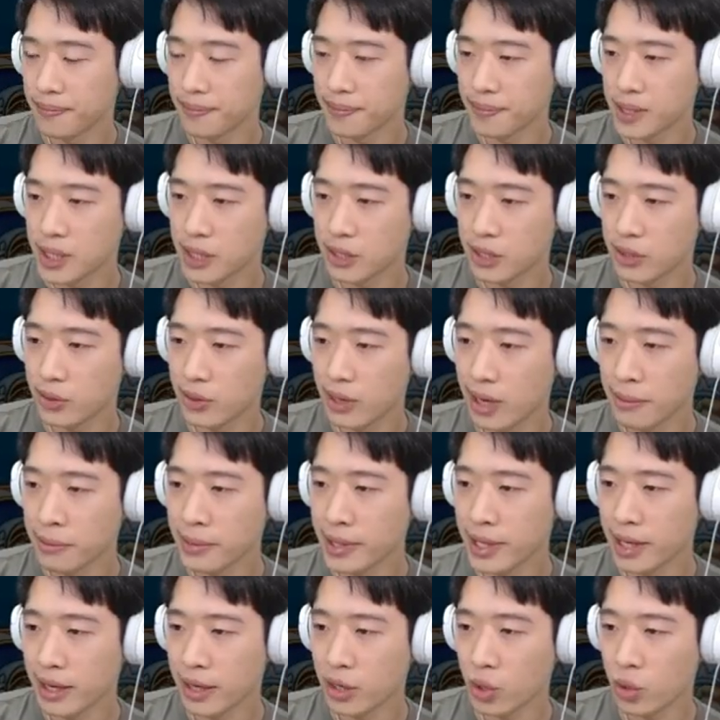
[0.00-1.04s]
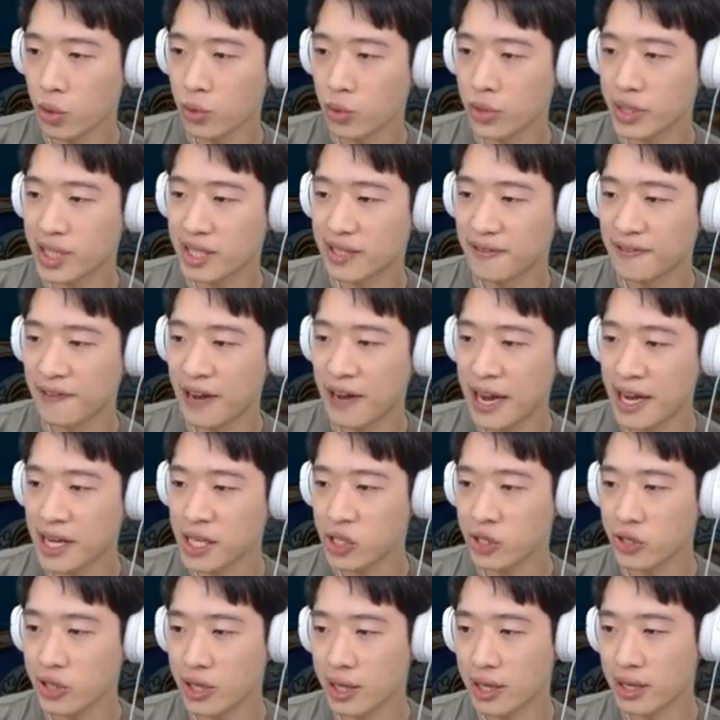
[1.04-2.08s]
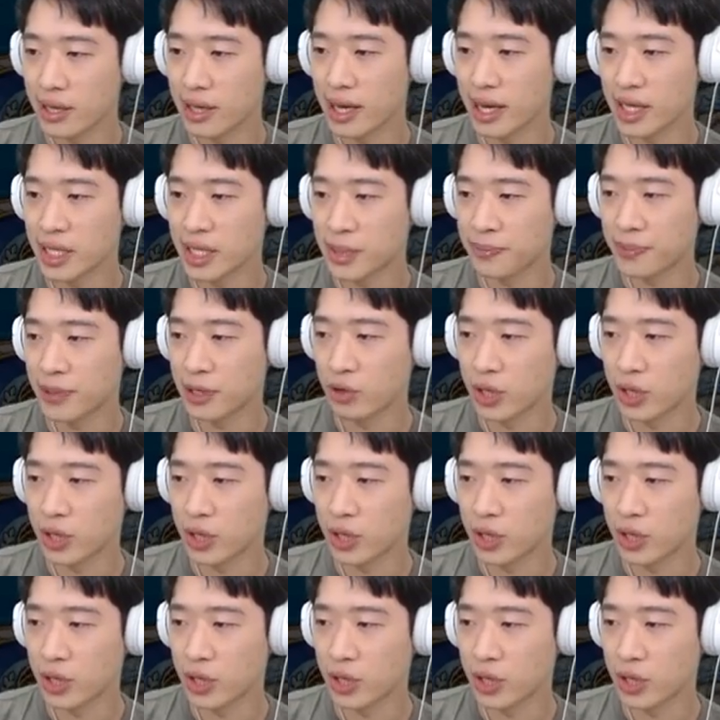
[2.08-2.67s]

So I'm gonna go with evasion and HP